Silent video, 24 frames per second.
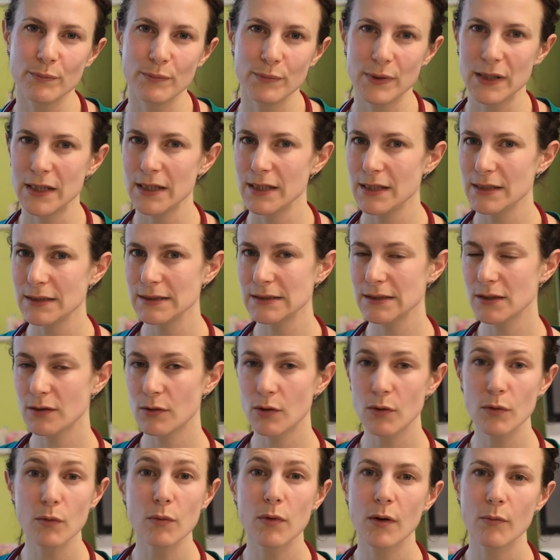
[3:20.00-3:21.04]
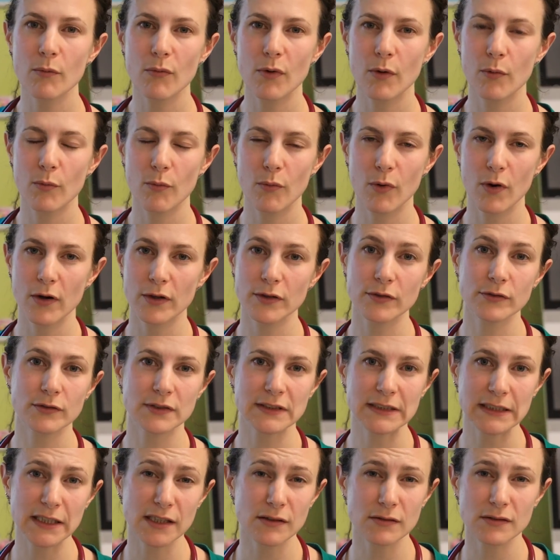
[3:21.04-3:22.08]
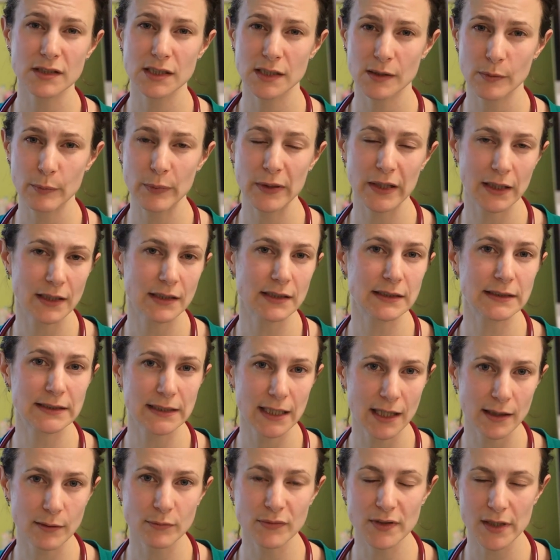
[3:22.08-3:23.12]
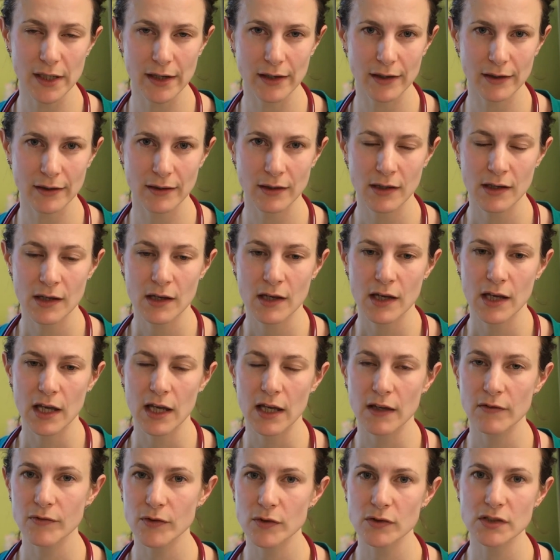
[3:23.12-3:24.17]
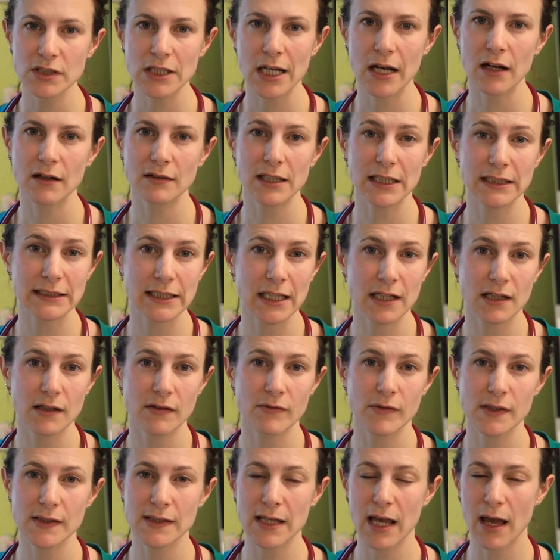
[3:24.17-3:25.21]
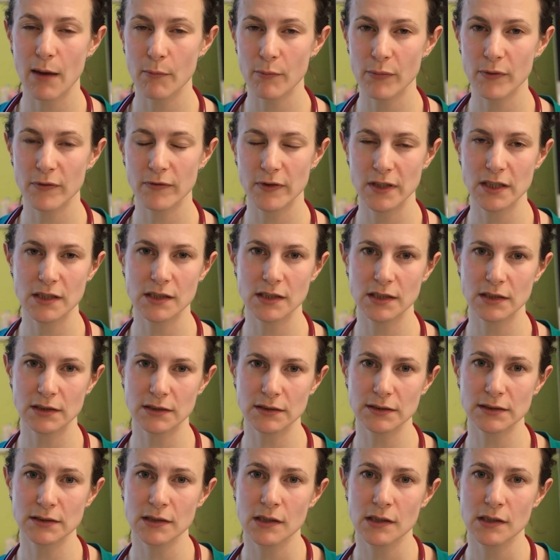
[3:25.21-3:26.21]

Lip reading: Please call 111 or see your GP the same day if your child has any of these amber features.